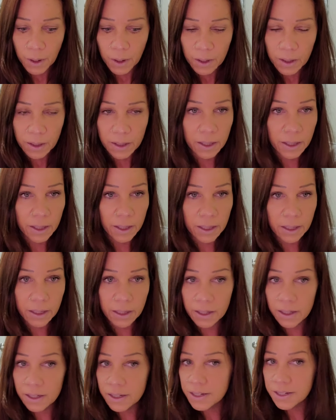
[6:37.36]

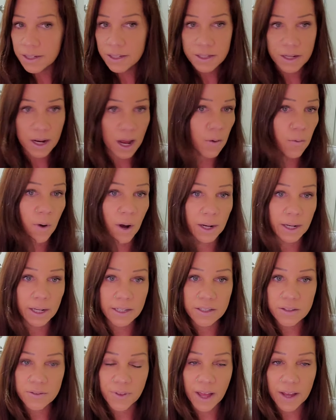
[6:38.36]
He does not walk on
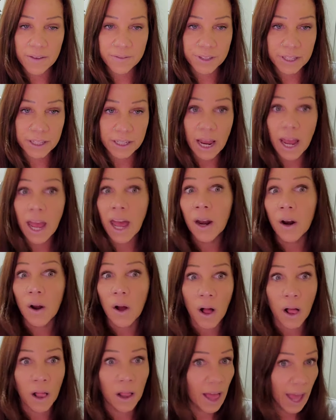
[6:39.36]
his flat feet at
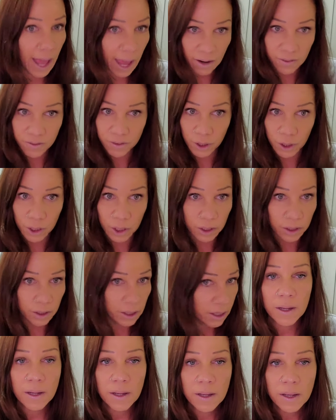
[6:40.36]
all, ever.
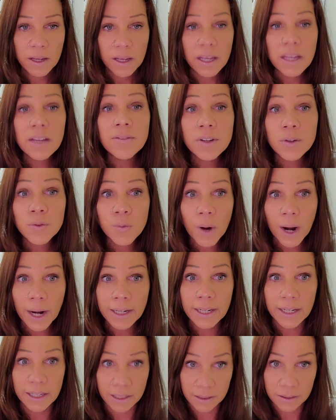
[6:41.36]
Even
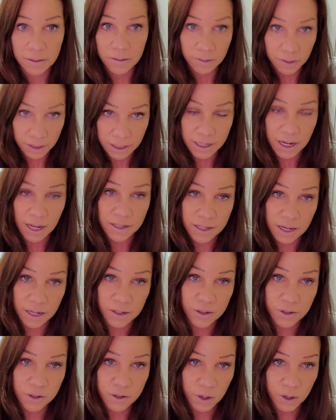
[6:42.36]
running, he does on his